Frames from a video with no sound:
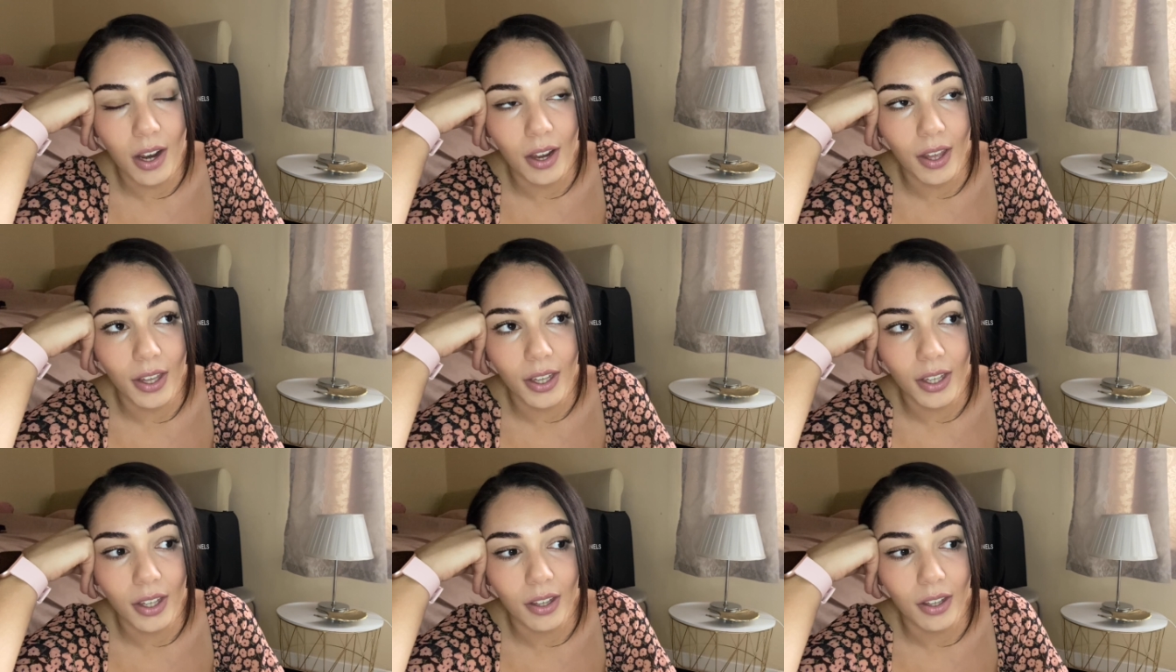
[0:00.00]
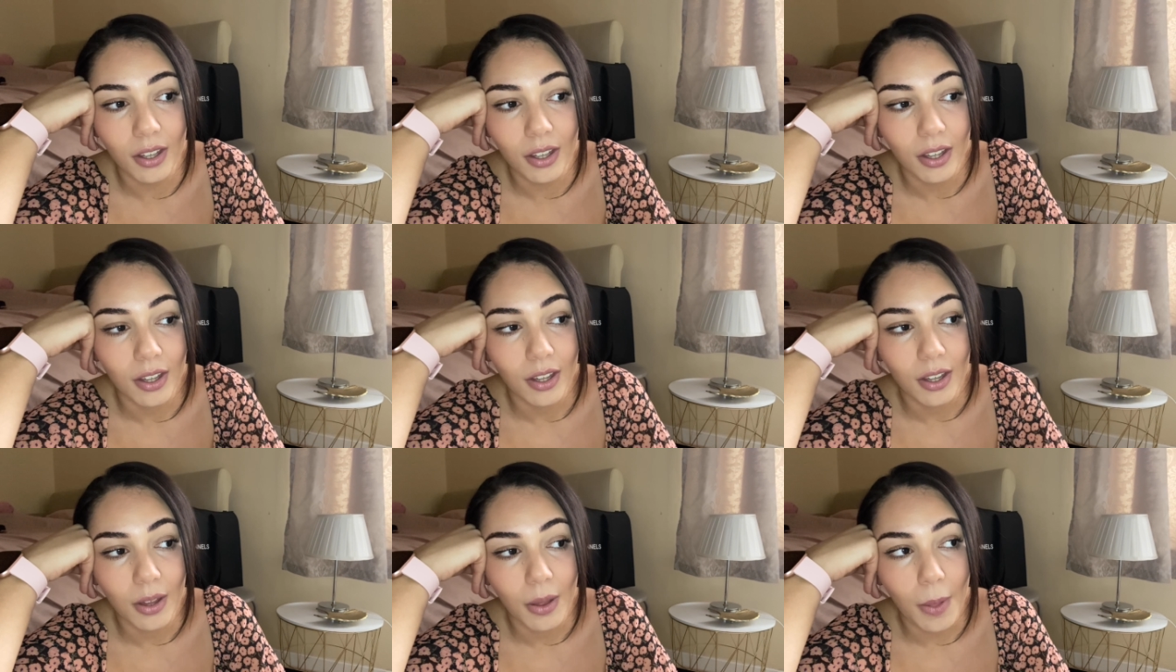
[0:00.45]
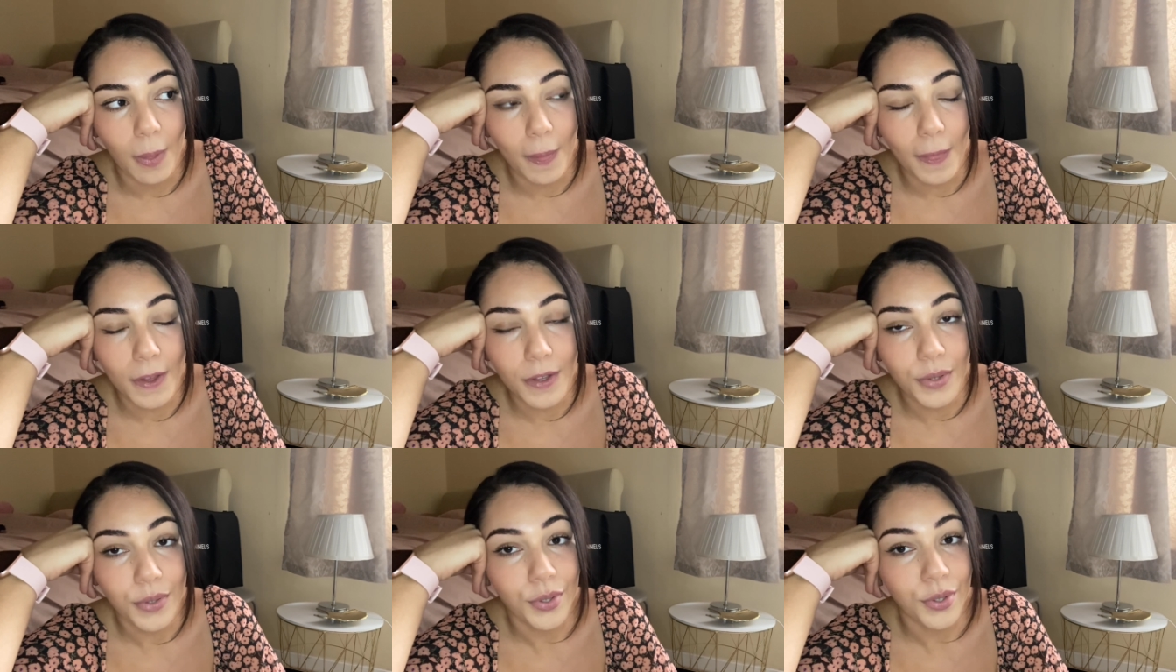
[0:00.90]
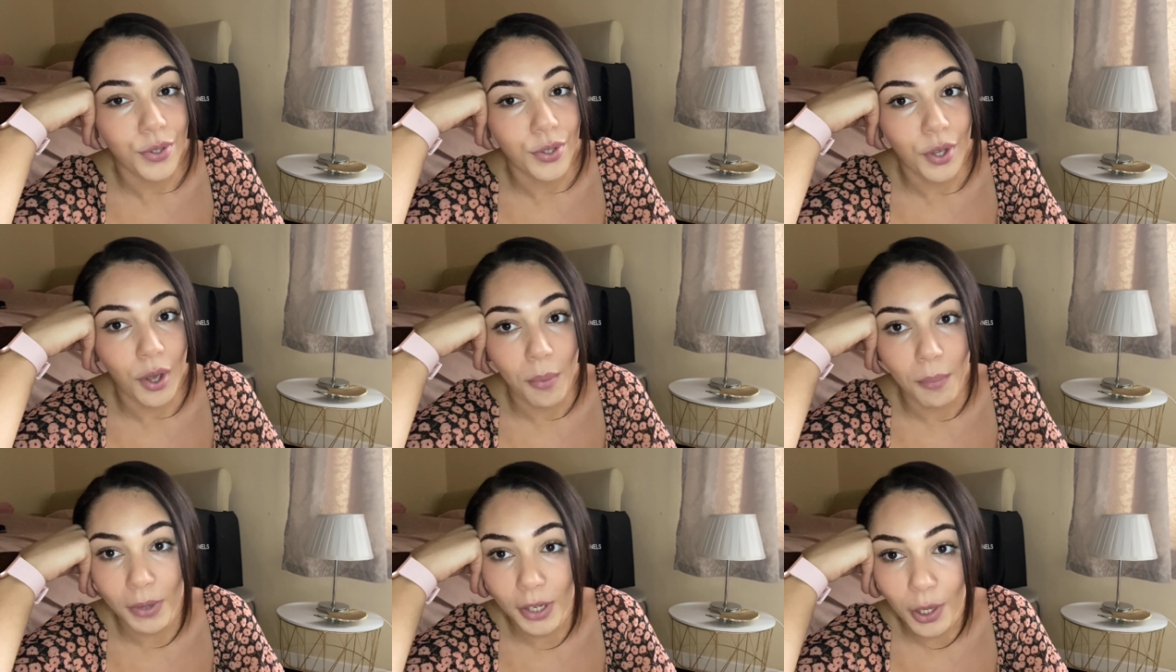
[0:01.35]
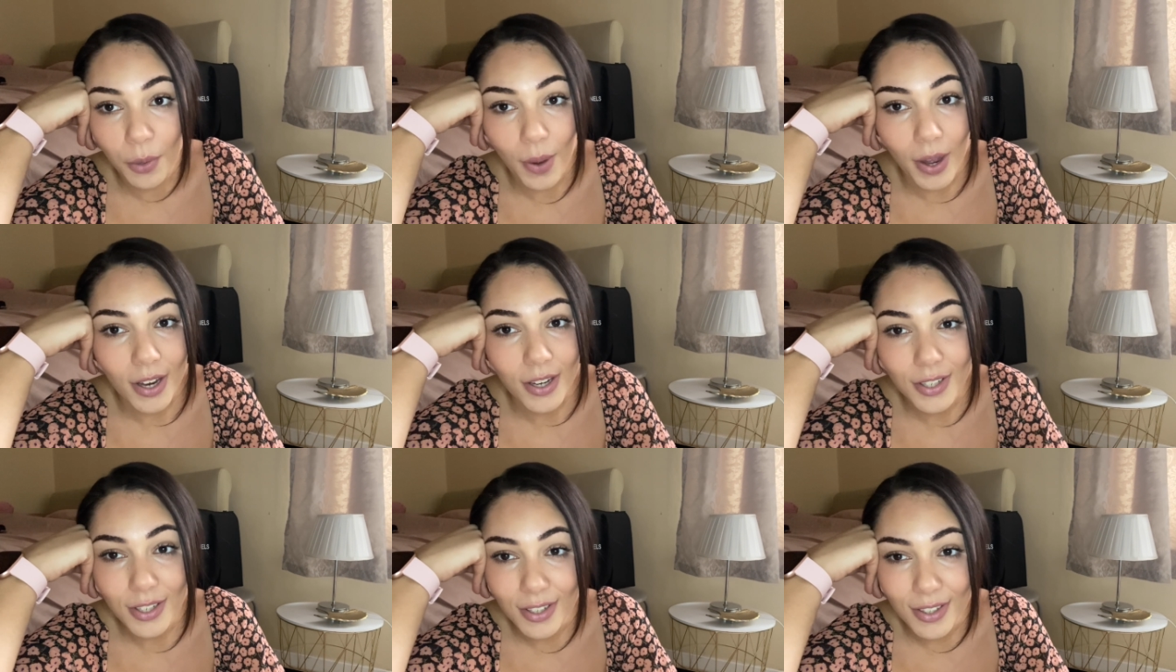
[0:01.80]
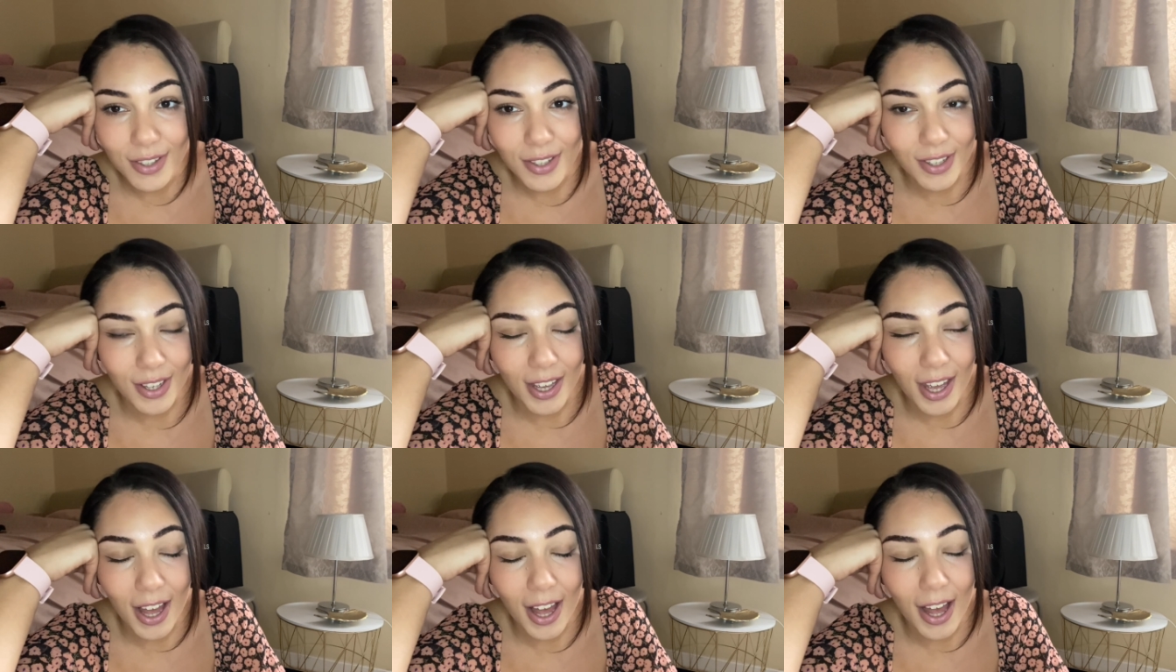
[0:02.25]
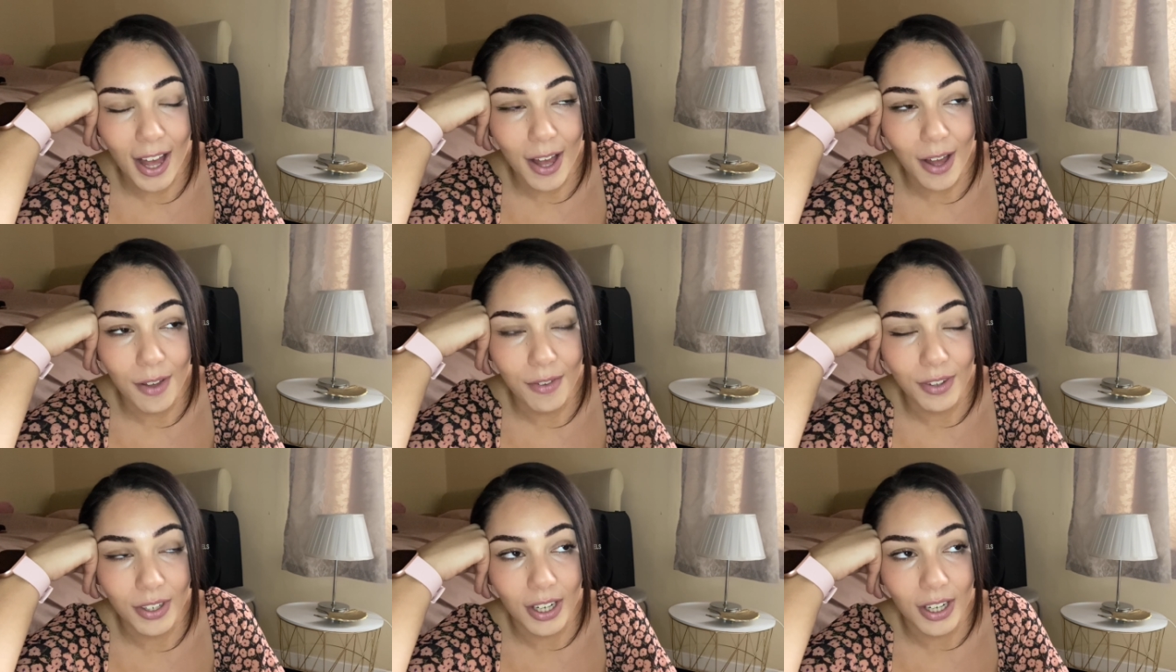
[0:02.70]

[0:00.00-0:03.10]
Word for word: Like There's so many questions I have,